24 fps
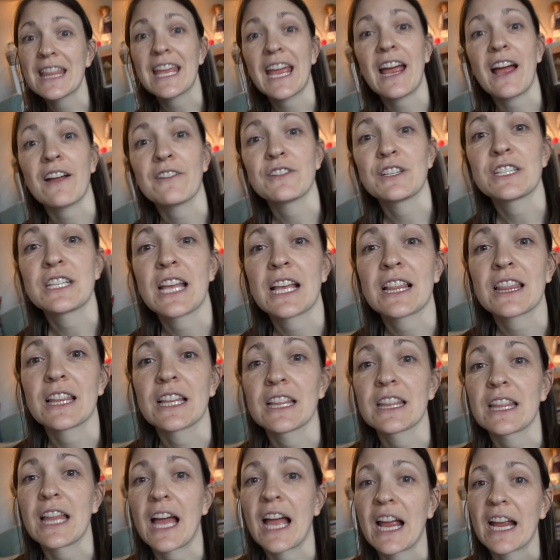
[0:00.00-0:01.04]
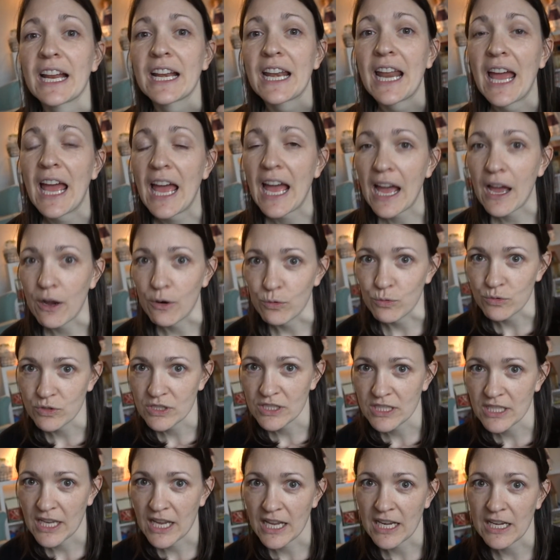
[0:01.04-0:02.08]
they have to take the line
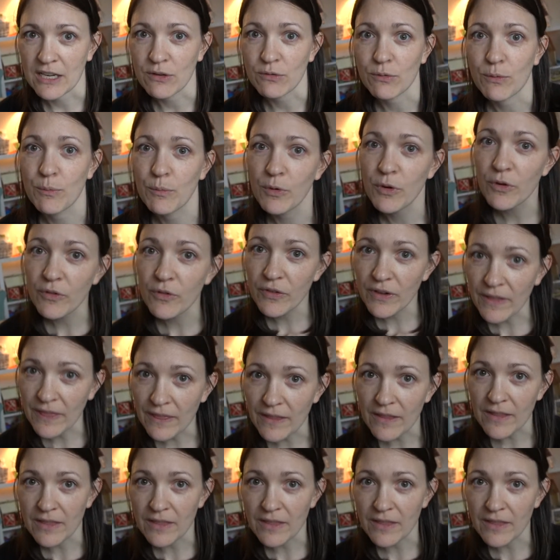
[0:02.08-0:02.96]
out. And in removing the